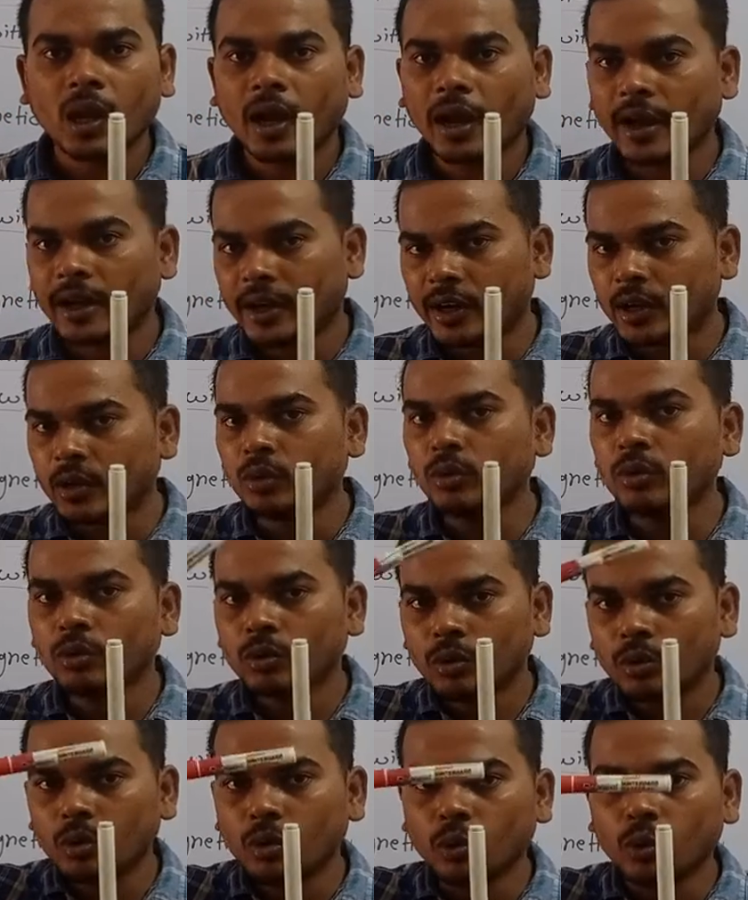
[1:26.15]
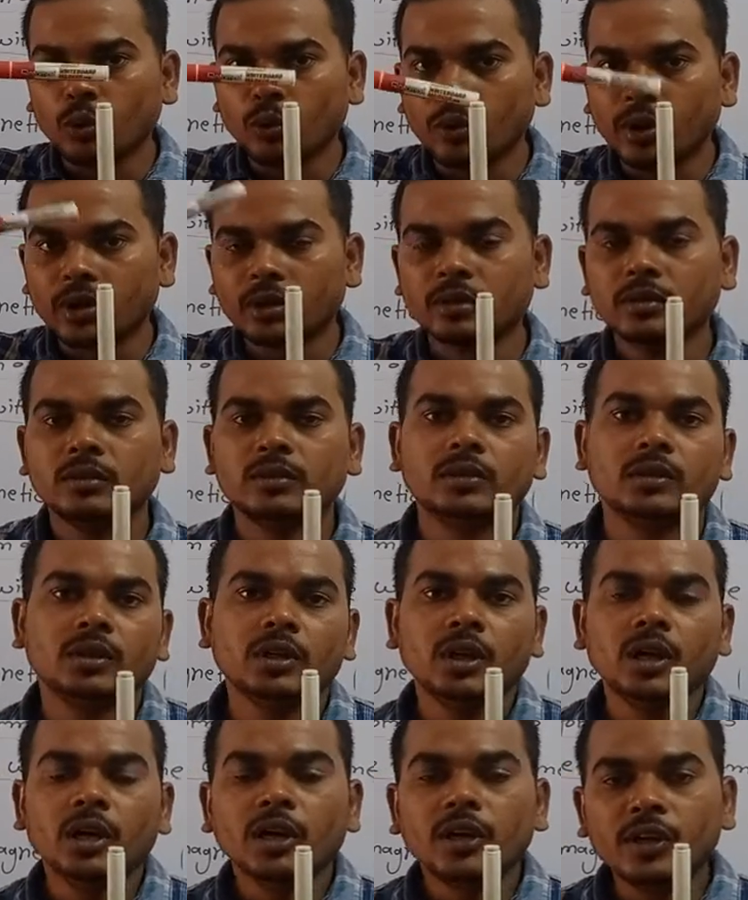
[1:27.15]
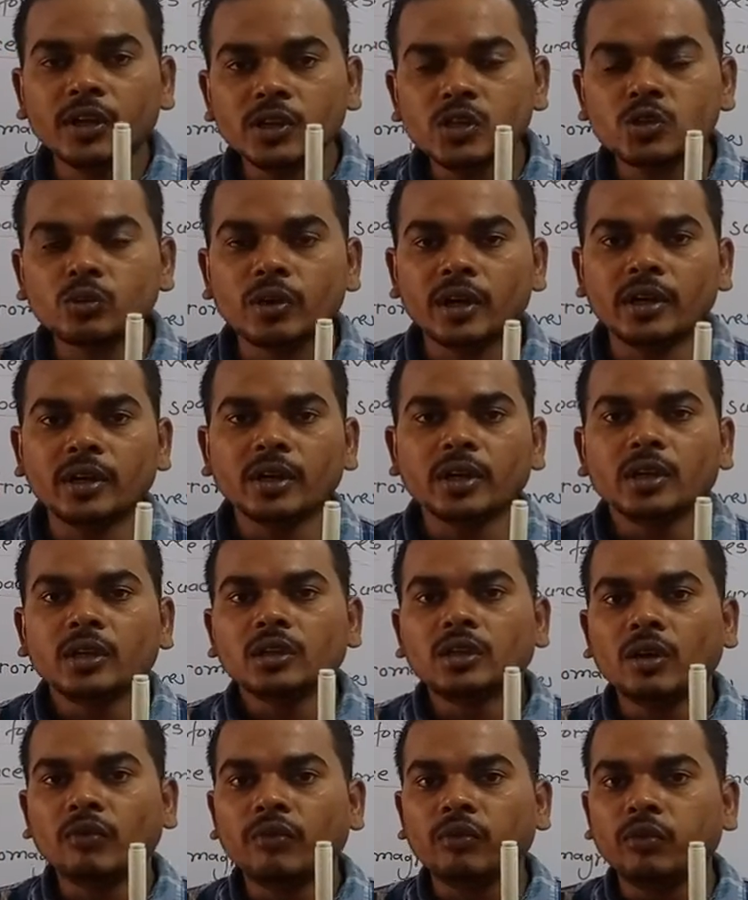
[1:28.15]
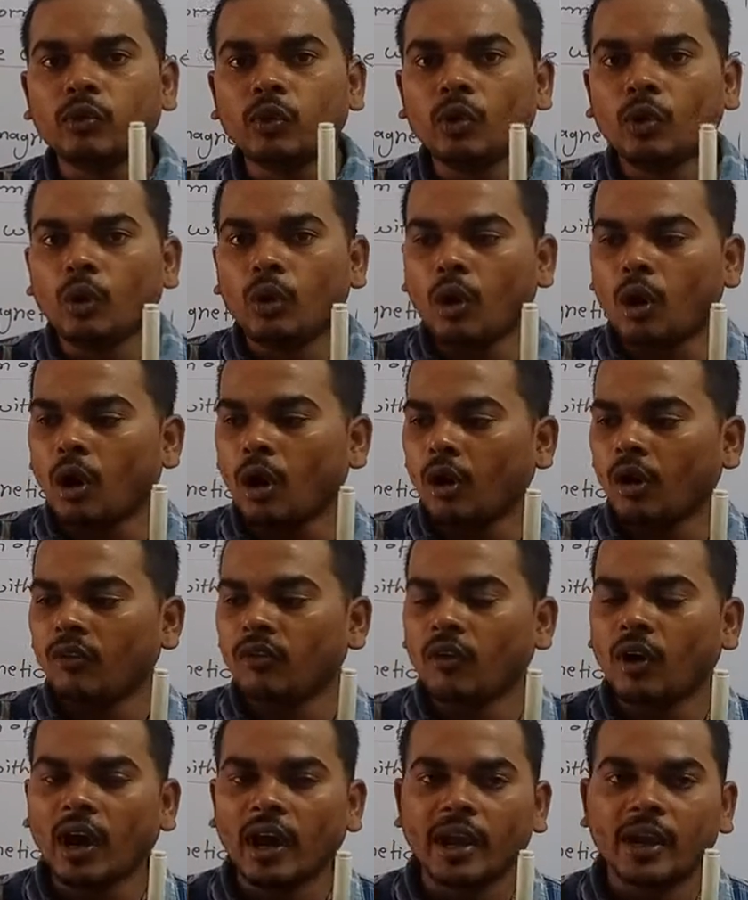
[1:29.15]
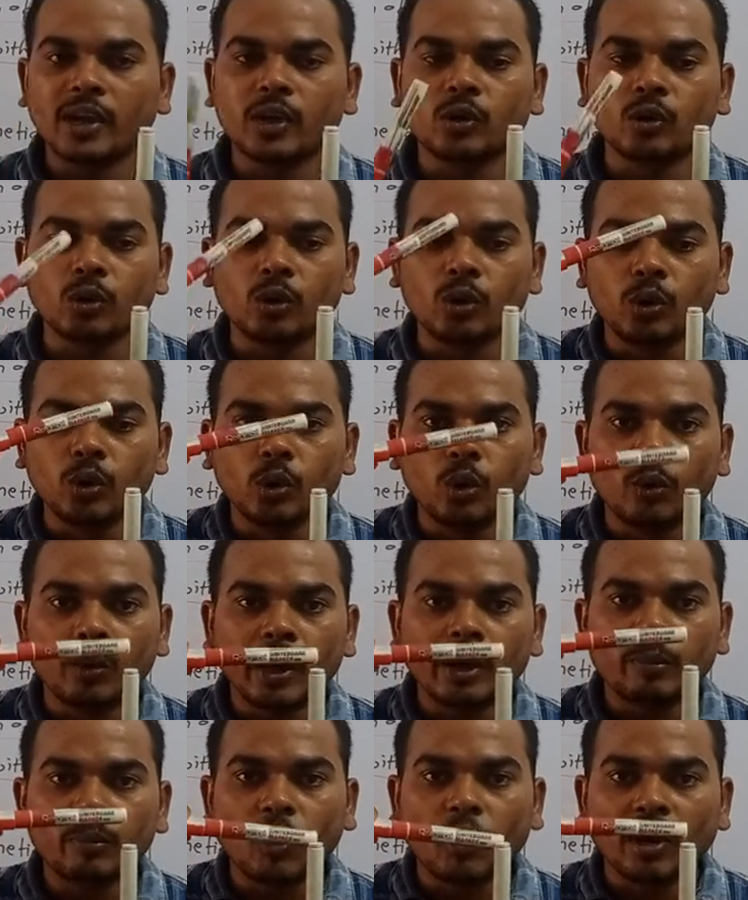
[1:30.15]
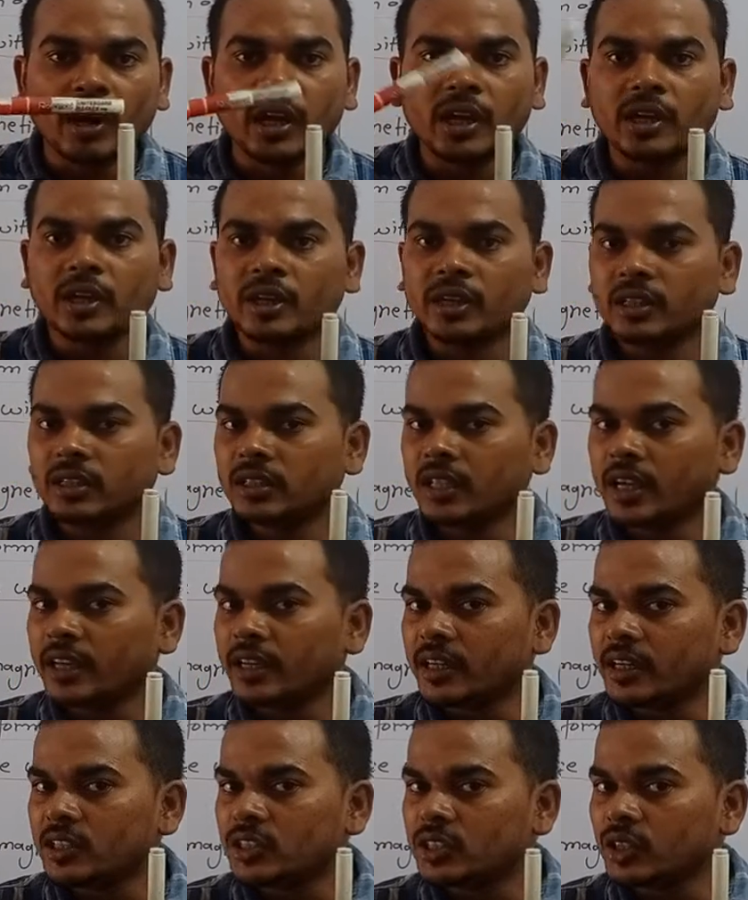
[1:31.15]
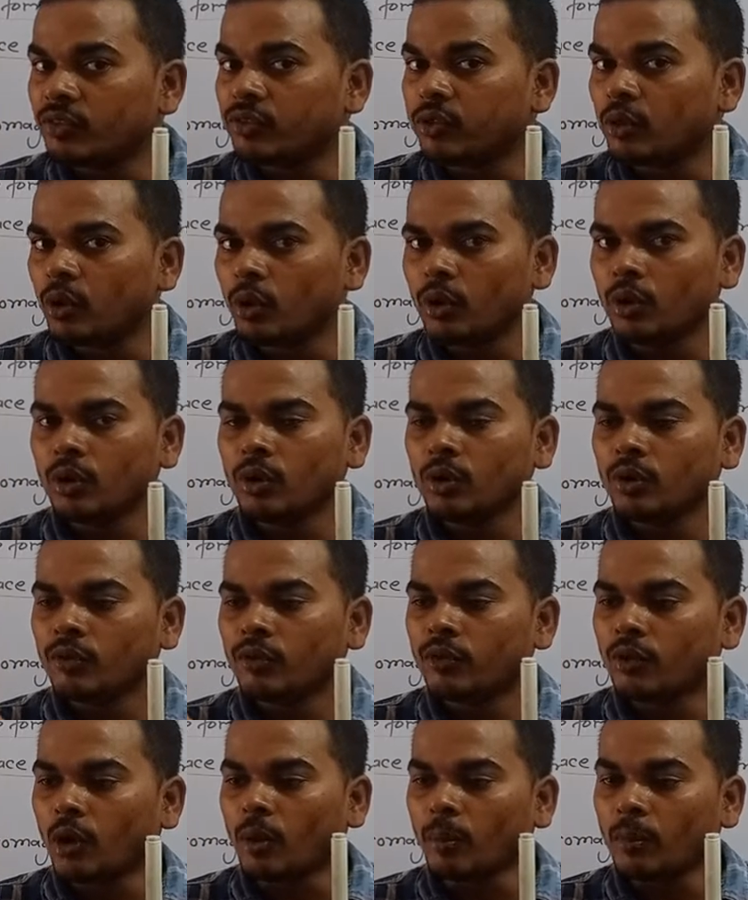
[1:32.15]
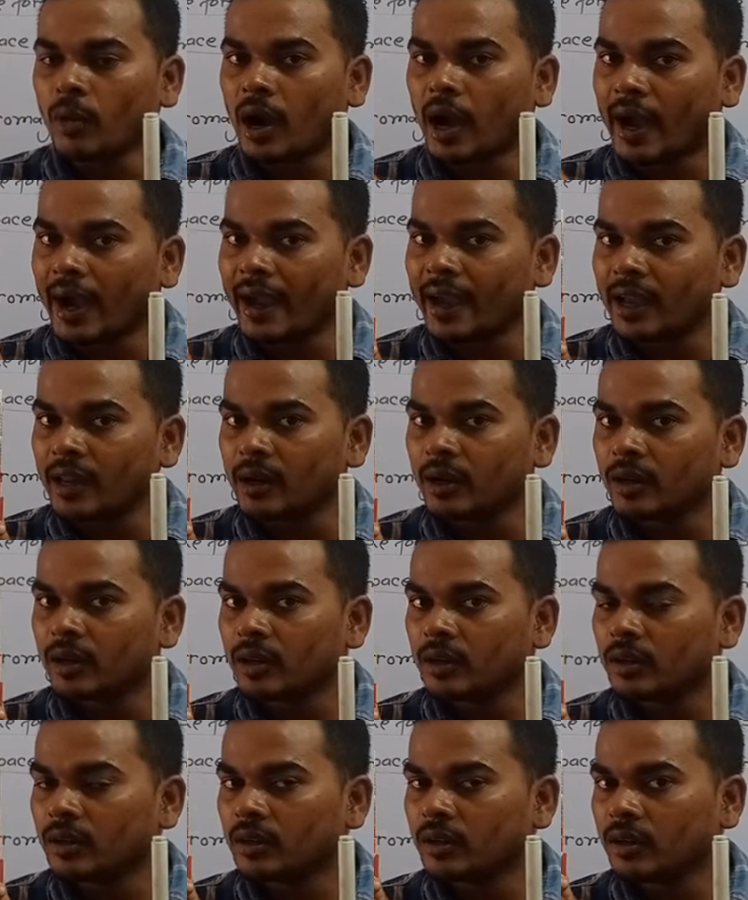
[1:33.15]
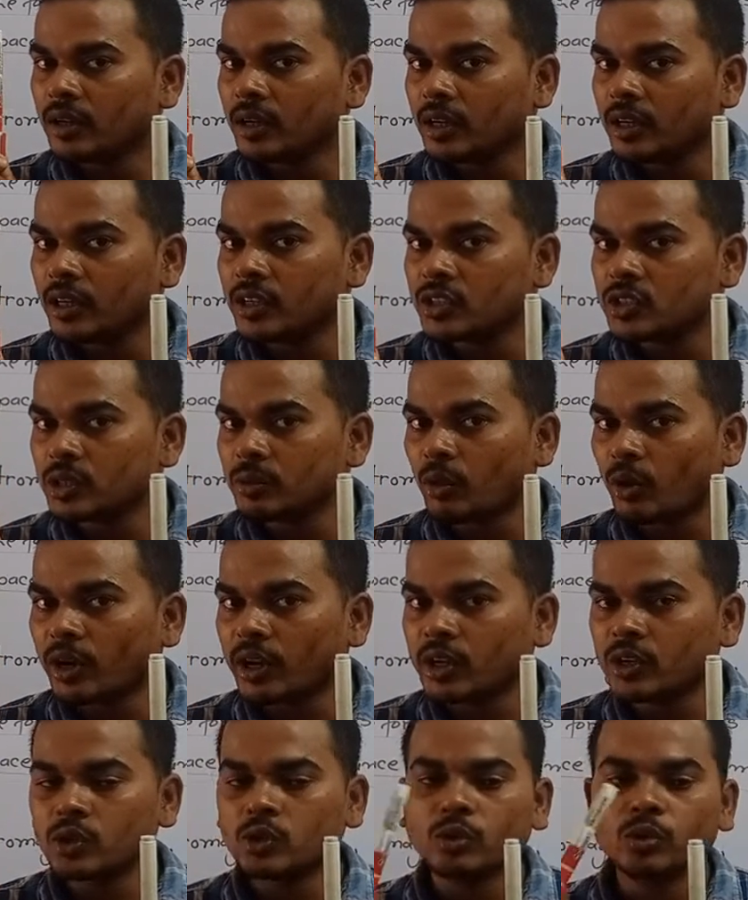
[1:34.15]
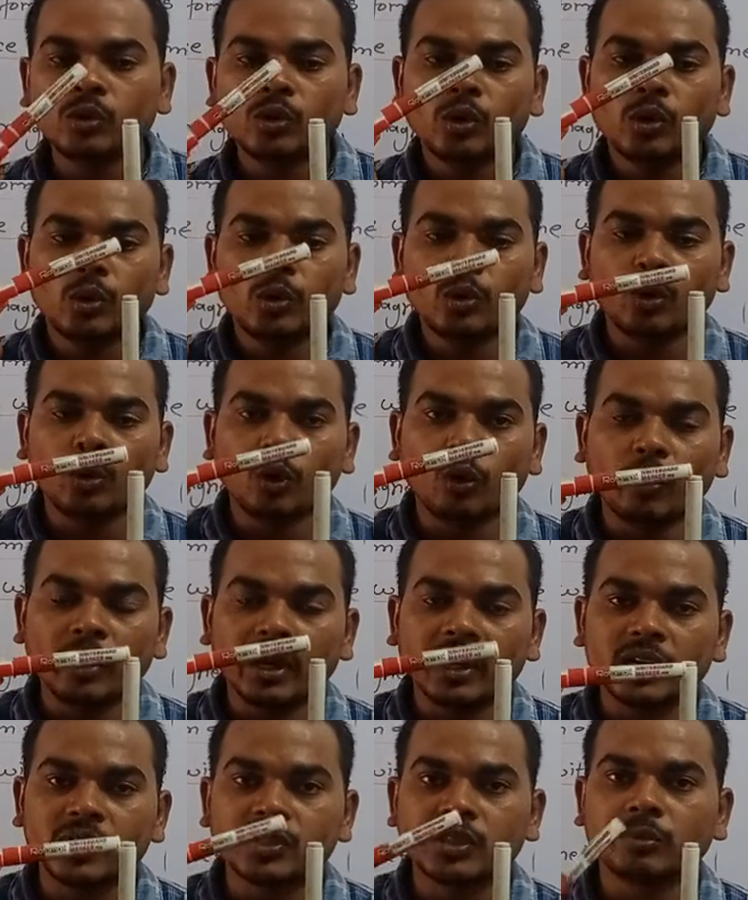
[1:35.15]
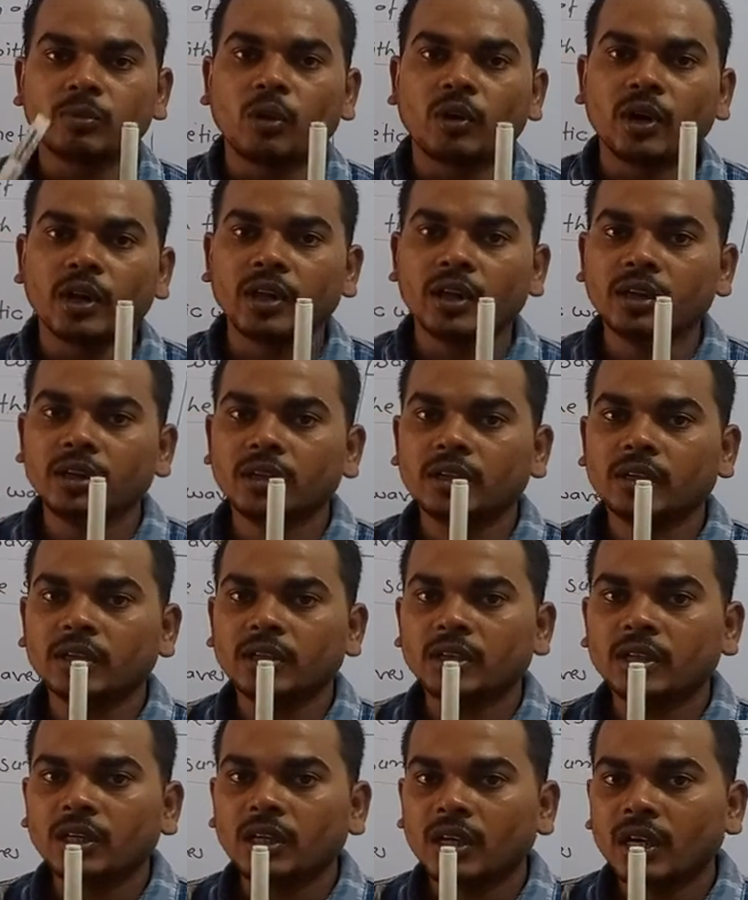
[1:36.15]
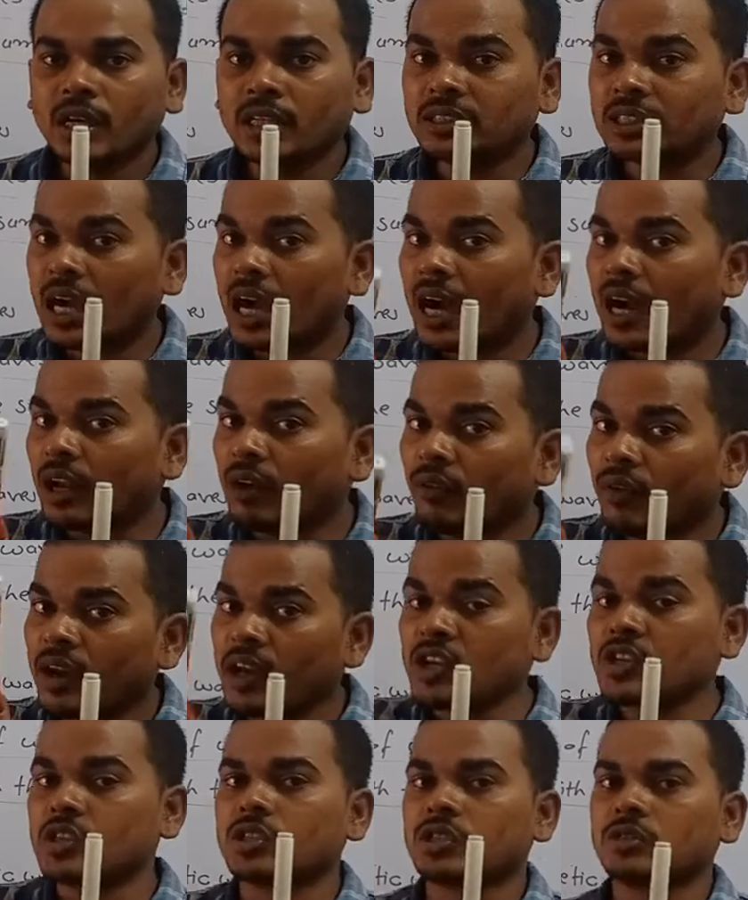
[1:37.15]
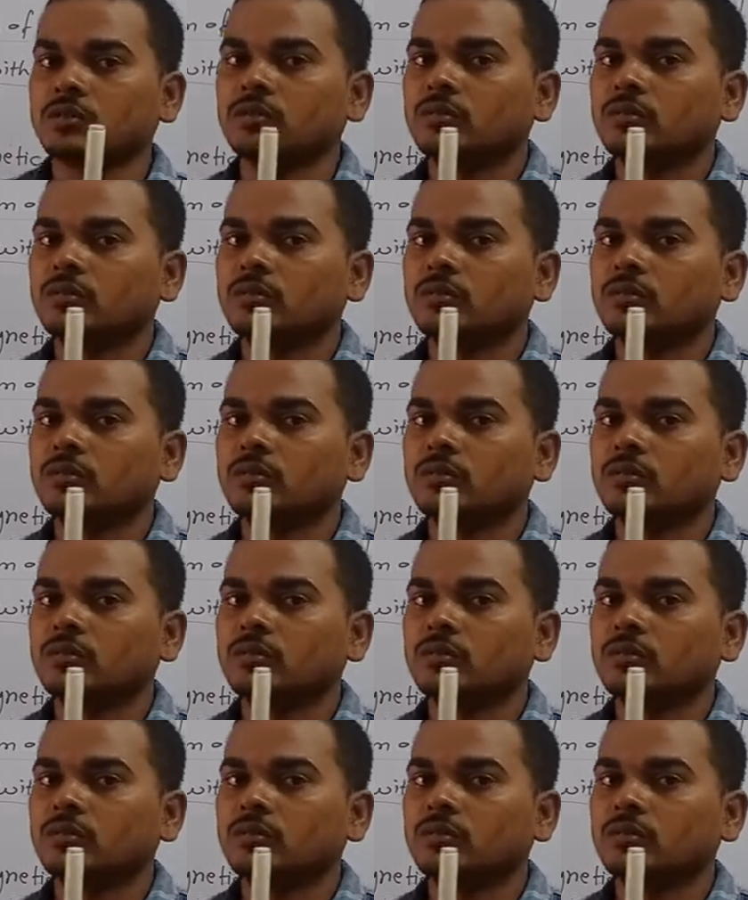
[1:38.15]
higher to lower. Dear student, the flow of higher to lower body, the energy flow from higher energy body to lower energy body is always